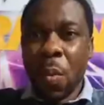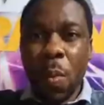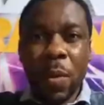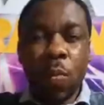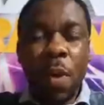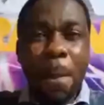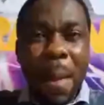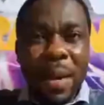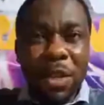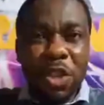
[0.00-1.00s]
When we
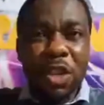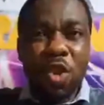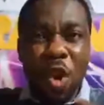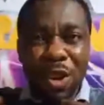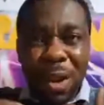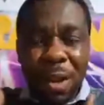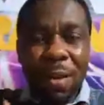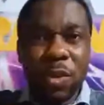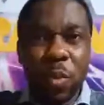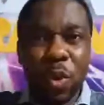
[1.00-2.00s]
meditate on
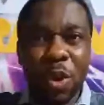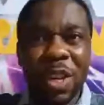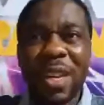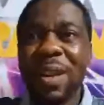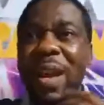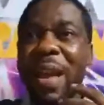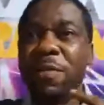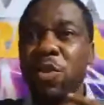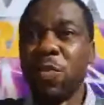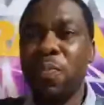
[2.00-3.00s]
God's word, it
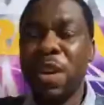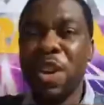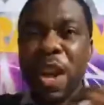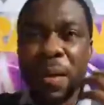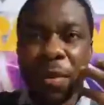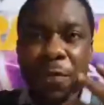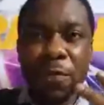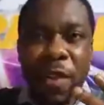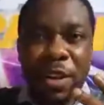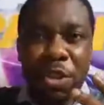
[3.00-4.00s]
helps to bring a
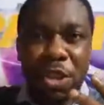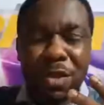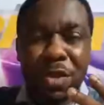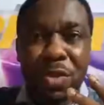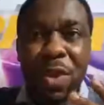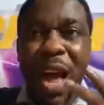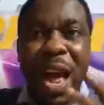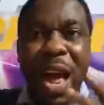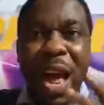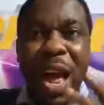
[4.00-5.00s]
refreshing to
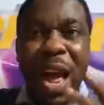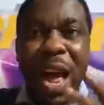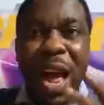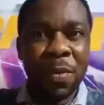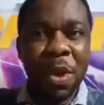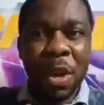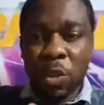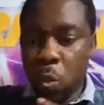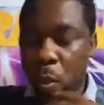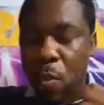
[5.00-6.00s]
our spirit.
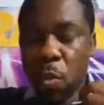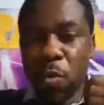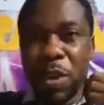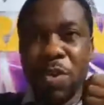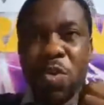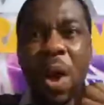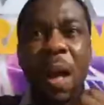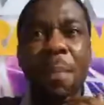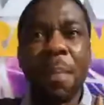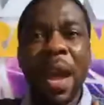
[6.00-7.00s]
So when we renew
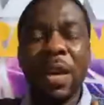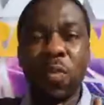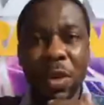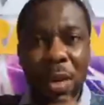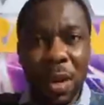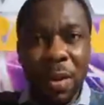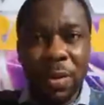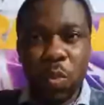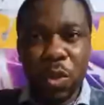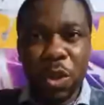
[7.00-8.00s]
our mind with
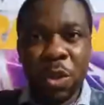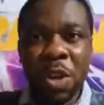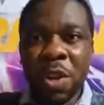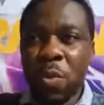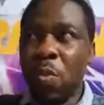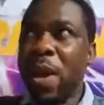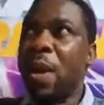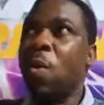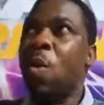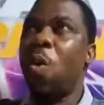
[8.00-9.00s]
God's word, we
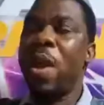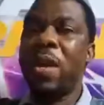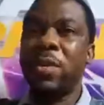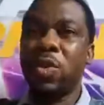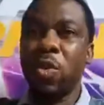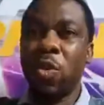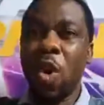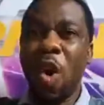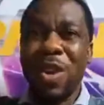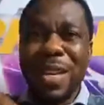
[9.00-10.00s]
are quick to
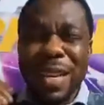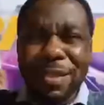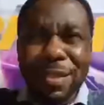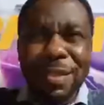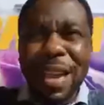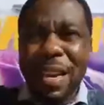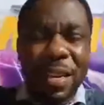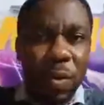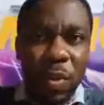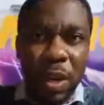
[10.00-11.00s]

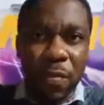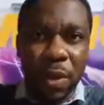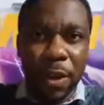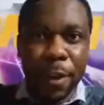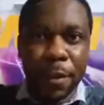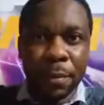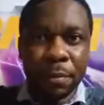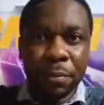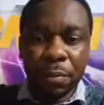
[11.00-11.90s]
understand the will of God.